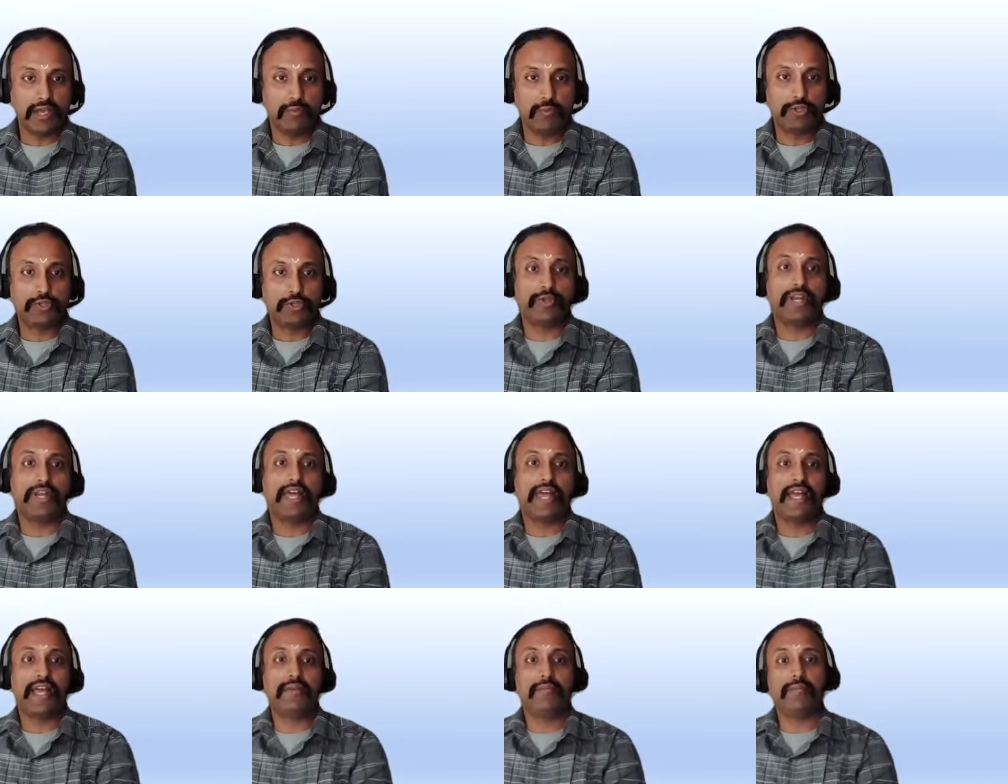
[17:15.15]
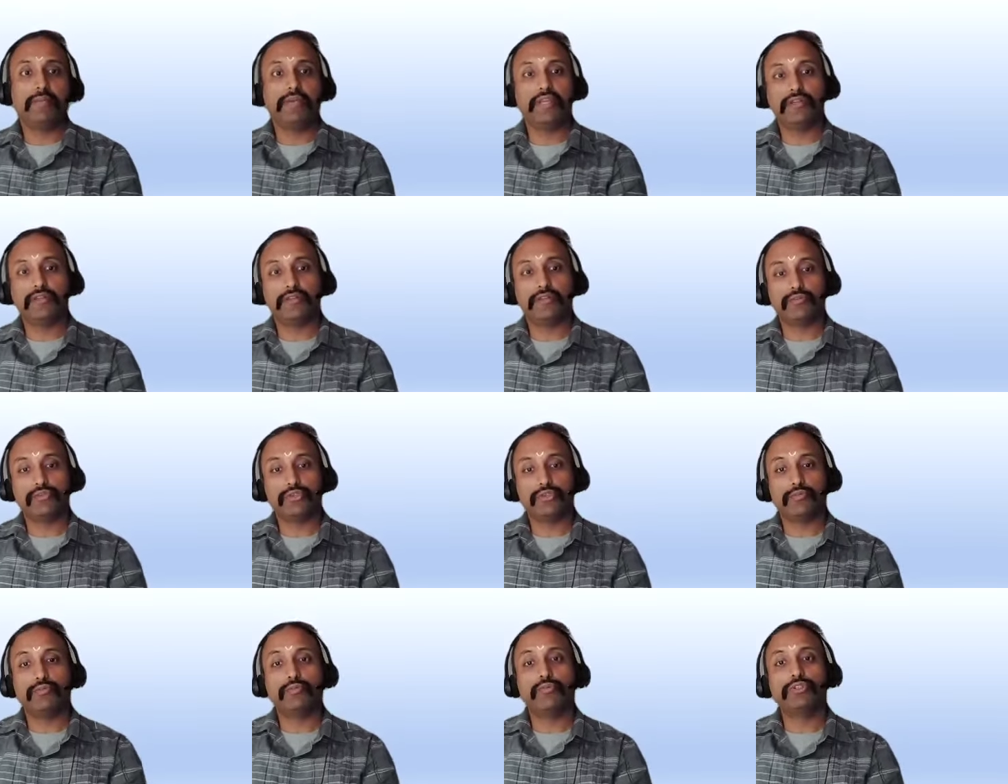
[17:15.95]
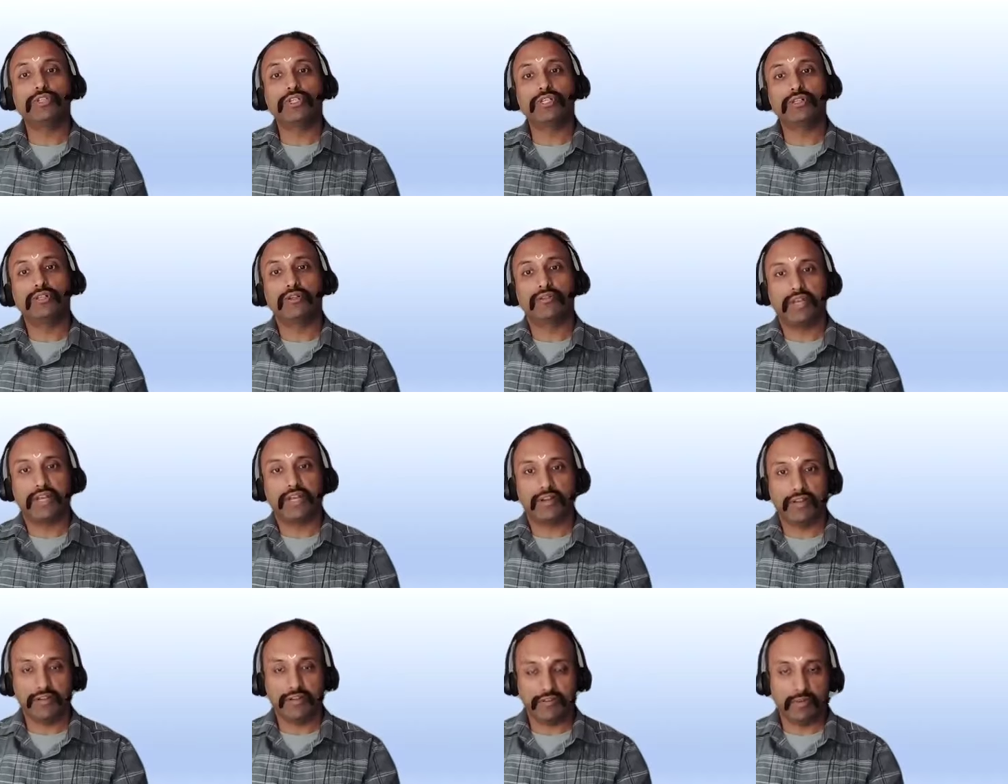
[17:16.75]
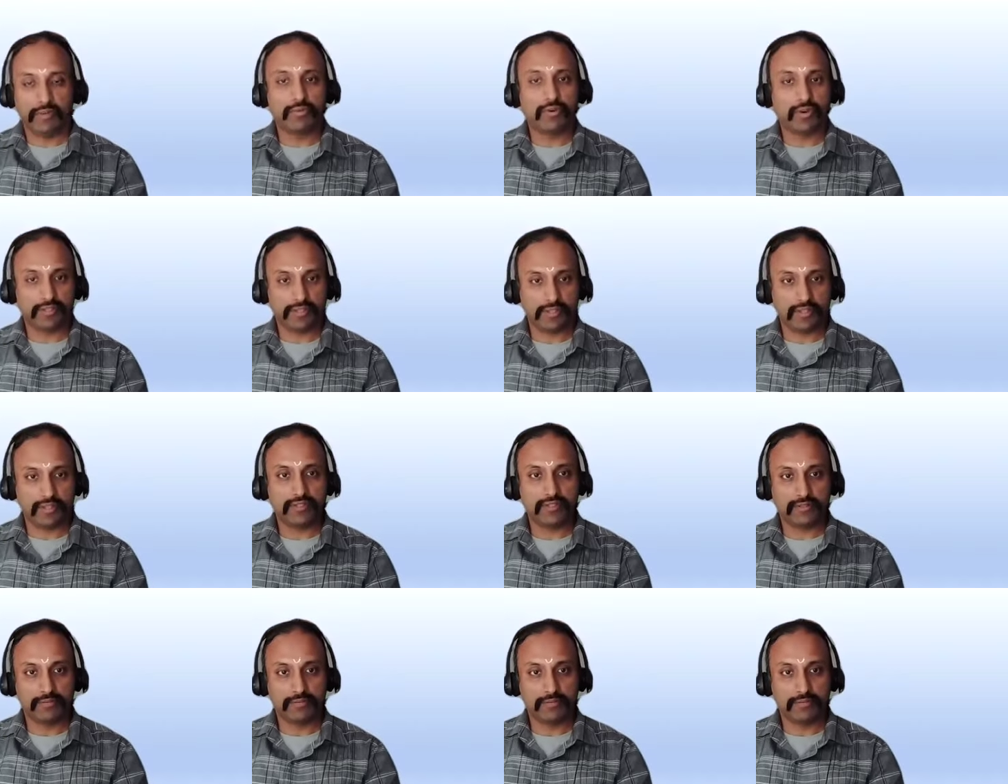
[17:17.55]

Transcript: which will help me to smoothen the regulatory process.